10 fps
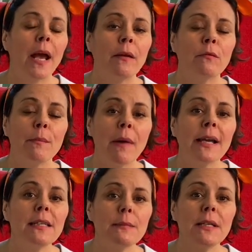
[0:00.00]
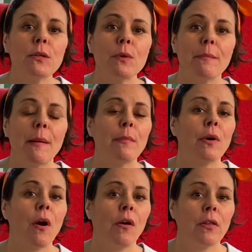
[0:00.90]
and reminds me to
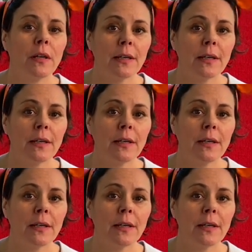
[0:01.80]
remember all the